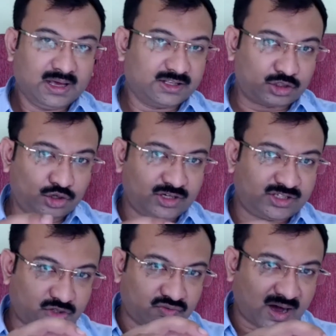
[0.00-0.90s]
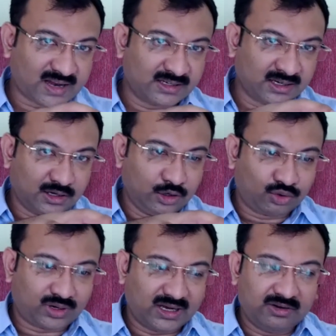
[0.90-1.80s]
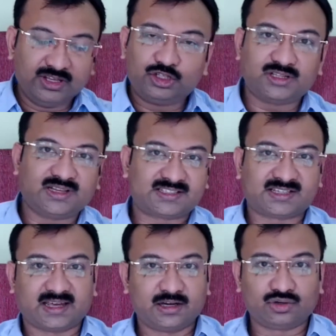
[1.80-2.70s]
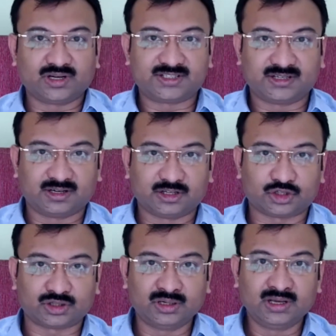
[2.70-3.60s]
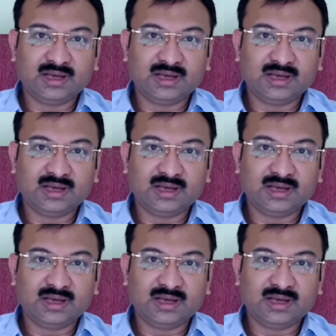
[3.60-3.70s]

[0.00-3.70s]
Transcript: It's not just one local region that's taken into consideration.